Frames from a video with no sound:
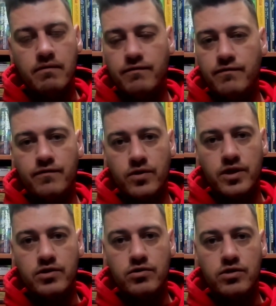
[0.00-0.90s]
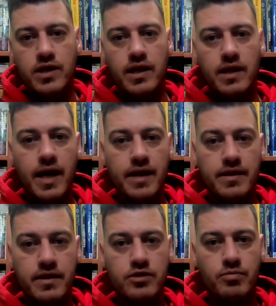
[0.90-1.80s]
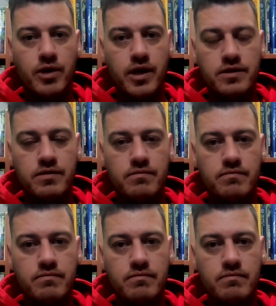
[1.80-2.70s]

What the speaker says: for this to sell at this price.